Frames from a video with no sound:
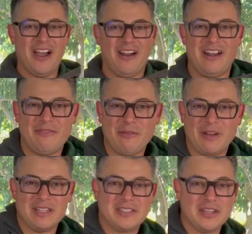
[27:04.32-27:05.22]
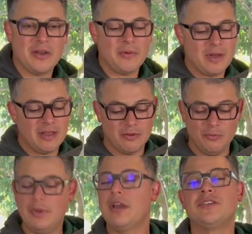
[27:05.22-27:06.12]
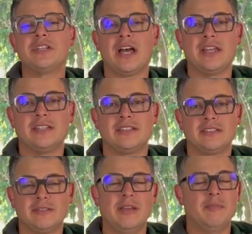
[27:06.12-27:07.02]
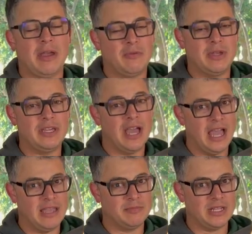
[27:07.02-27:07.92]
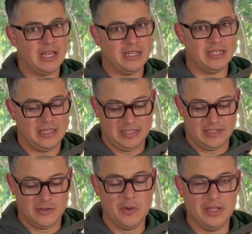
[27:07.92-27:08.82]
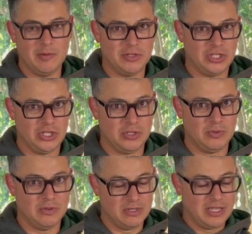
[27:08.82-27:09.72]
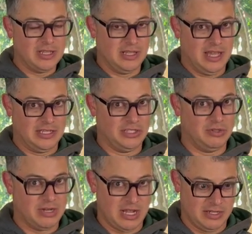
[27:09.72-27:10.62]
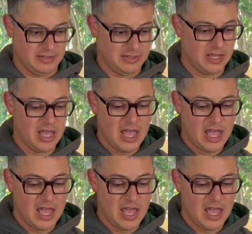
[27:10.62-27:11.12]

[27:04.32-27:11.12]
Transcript: All right, everyone. So we are done, and by we, I am done. This is quilt number two in the last two days.